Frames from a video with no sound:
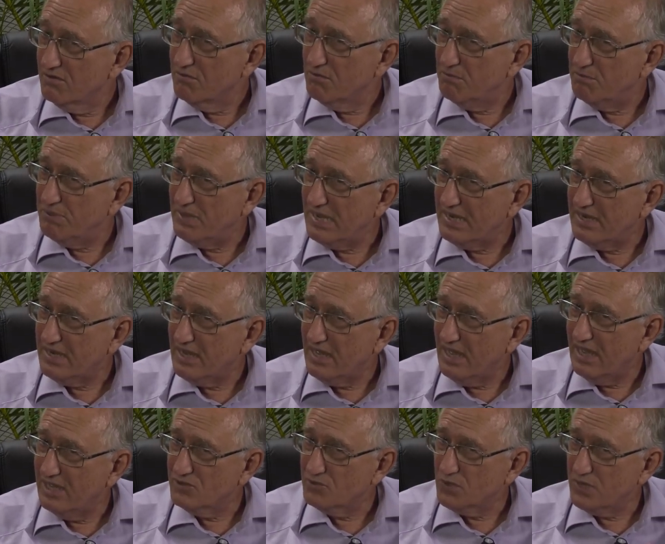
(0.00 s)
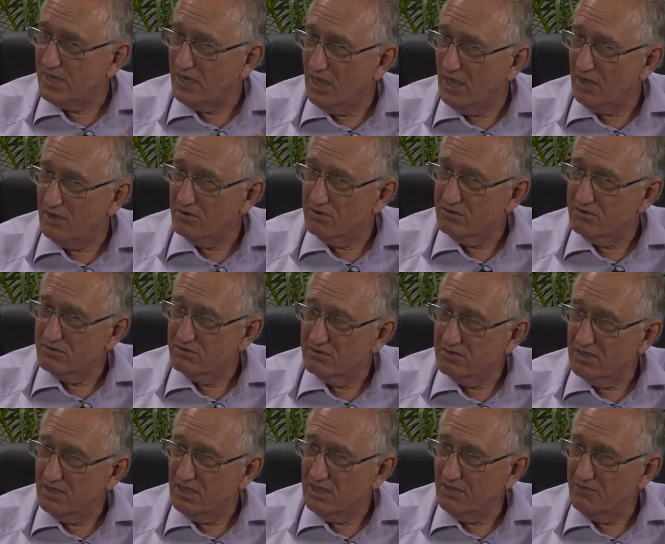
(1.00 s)
But as we know,
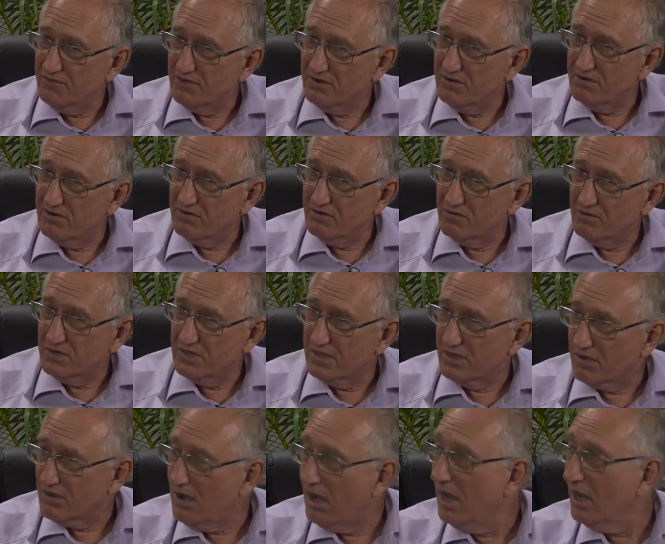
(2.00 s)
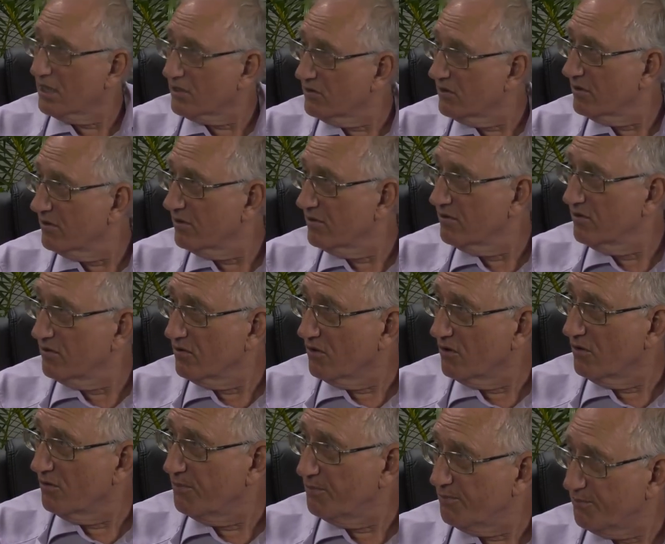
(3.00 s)
even with a card,
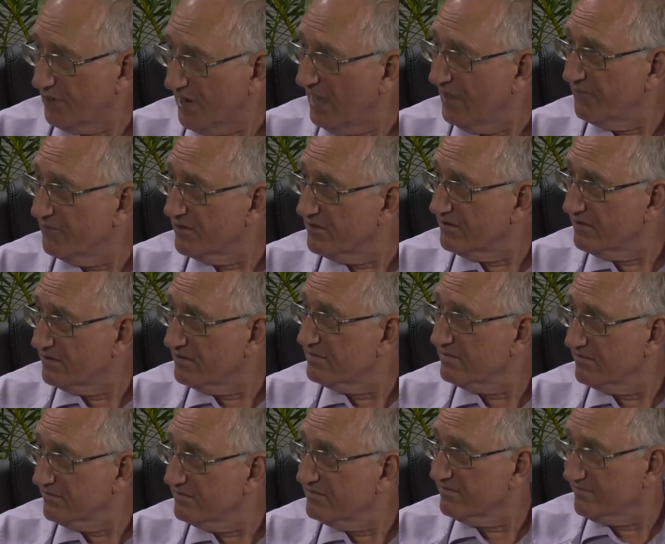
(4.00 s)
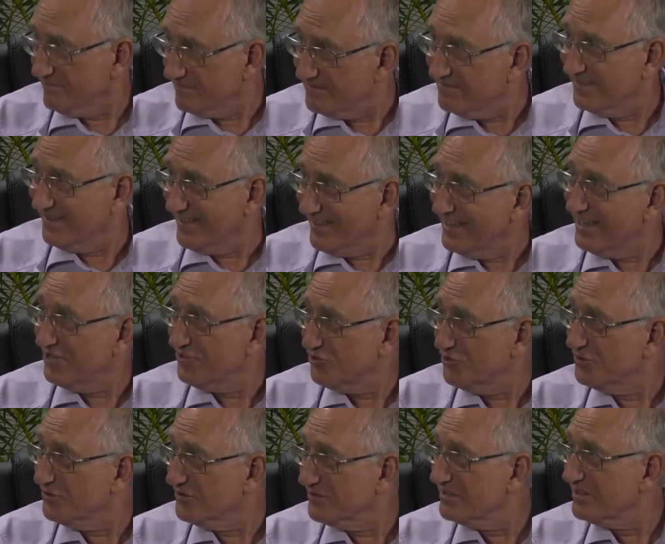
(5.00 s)
your private
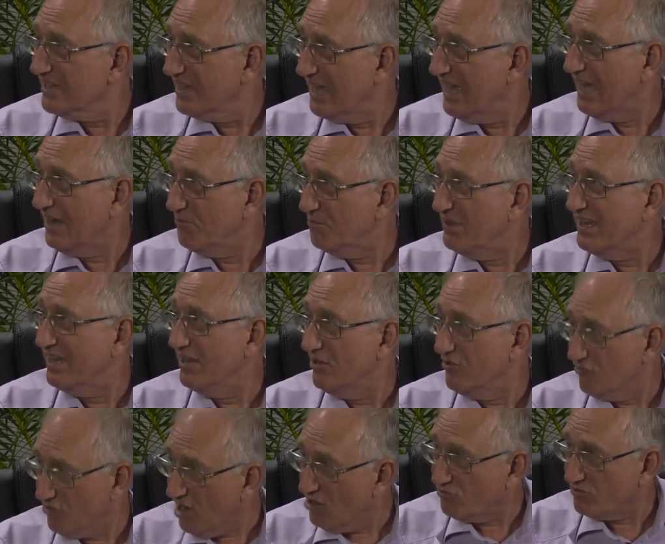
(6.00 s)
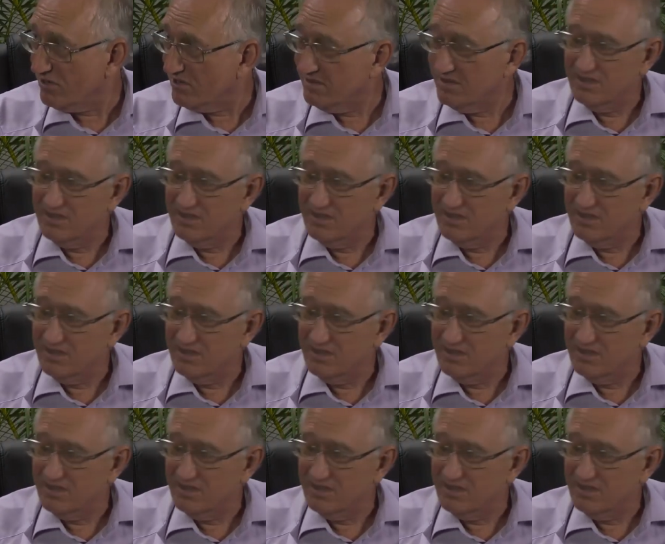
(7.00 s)
issues can be eroded.